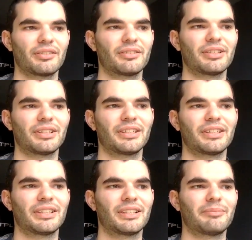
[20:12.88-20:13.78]

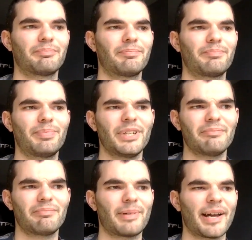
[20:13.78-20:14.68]
a
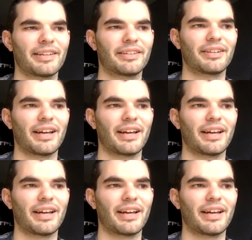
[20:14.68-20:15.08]
bit better than